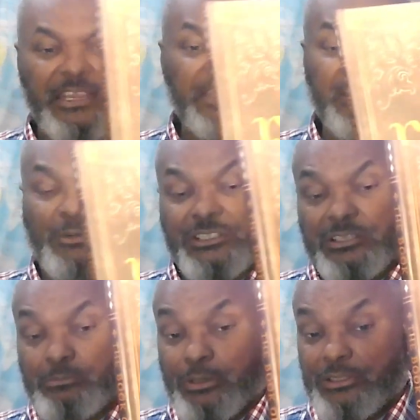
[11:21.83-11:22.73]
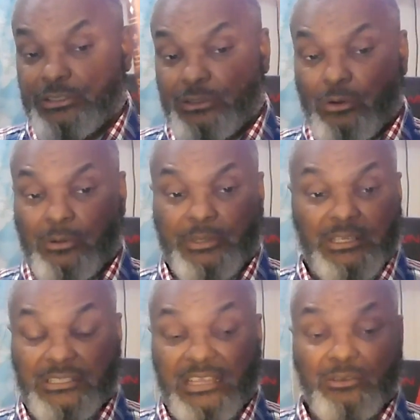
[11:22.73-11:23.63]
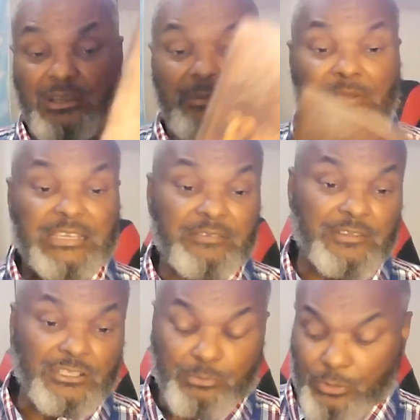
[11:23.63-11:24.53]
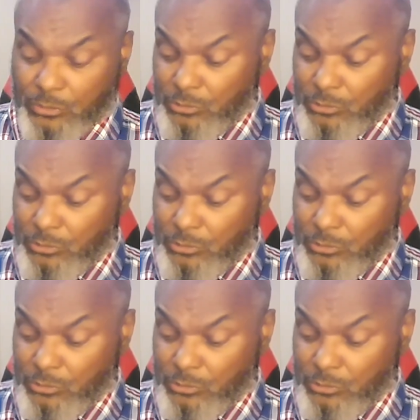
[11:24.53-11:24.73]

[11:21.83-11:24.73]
at any Christian bookstore because they do not believe in this book.